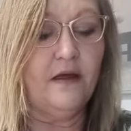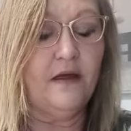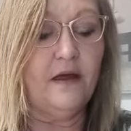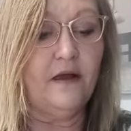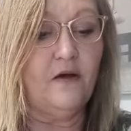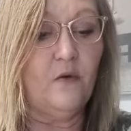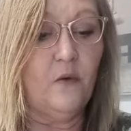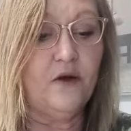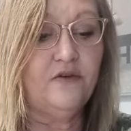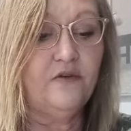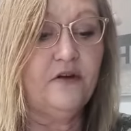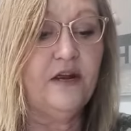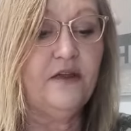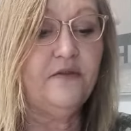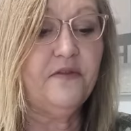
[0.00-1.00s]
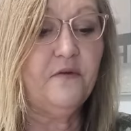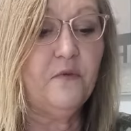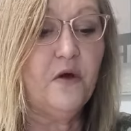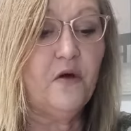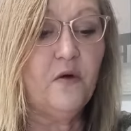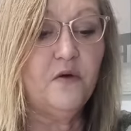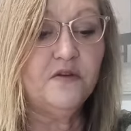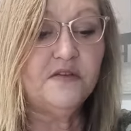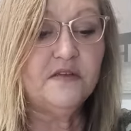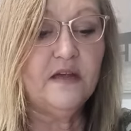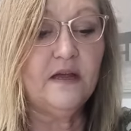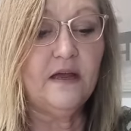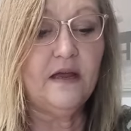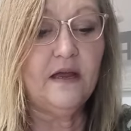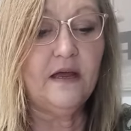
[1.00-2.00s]
and go underneath the rose
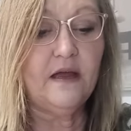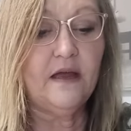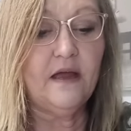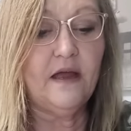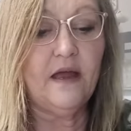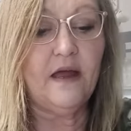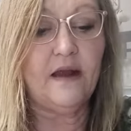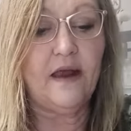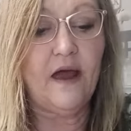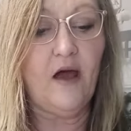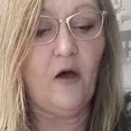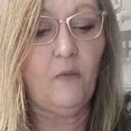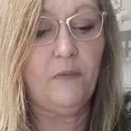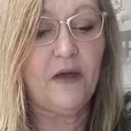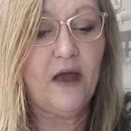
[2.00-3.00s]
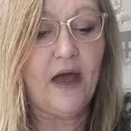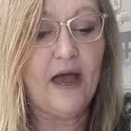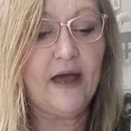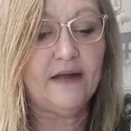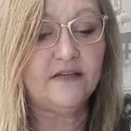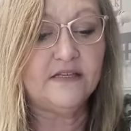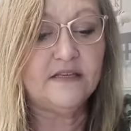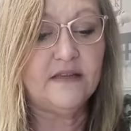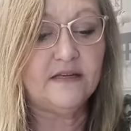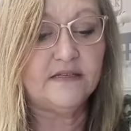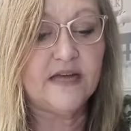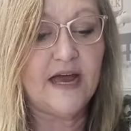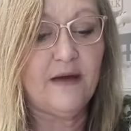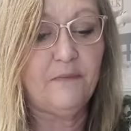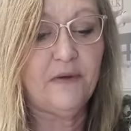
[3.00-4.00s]
and help it onto the
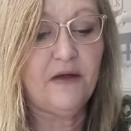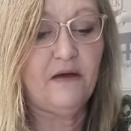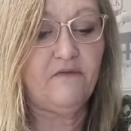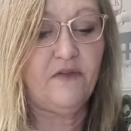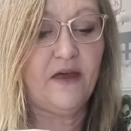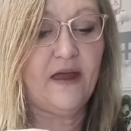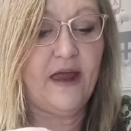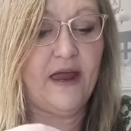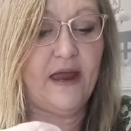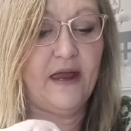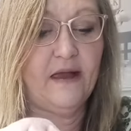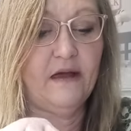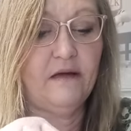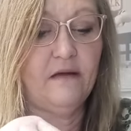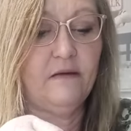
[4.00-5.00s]
top of the egg.